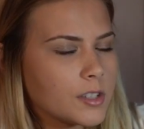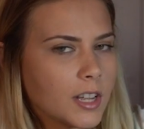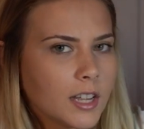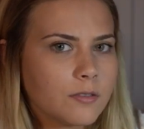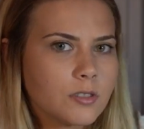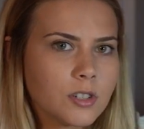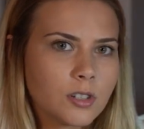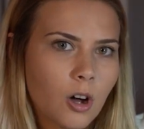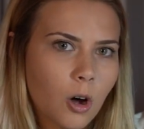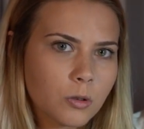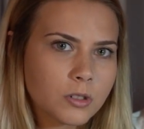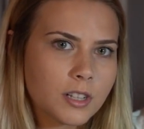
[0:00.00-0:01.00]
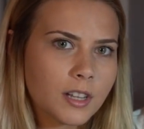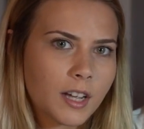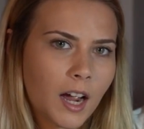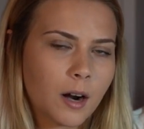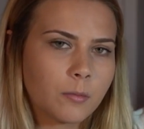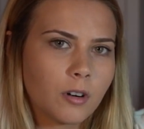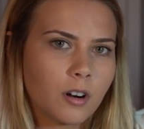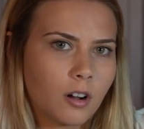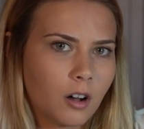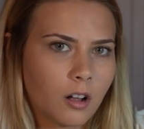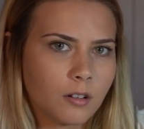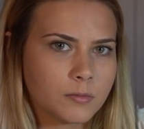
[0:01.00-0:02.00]
So even just holding the camera
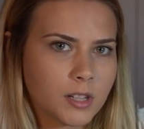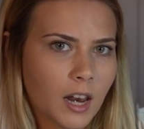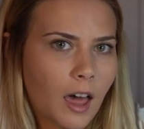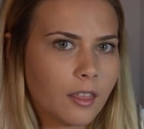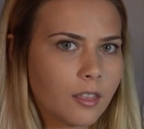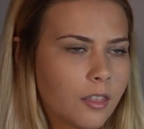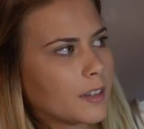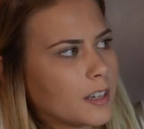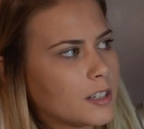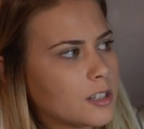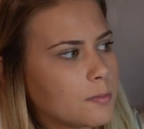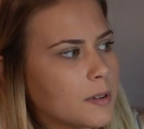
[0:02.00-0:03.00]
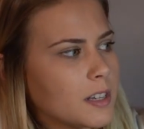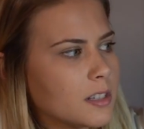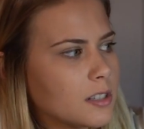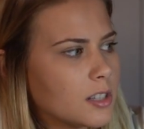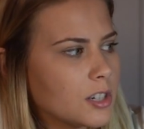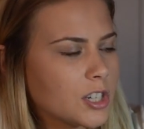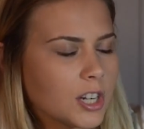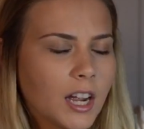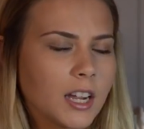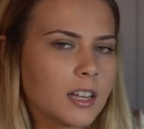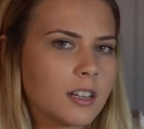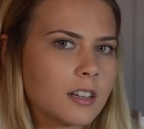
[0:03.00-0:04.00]
arm's length, it just begins to
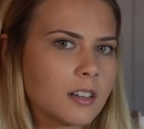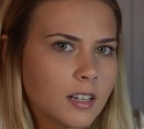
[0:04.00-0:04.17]
shake.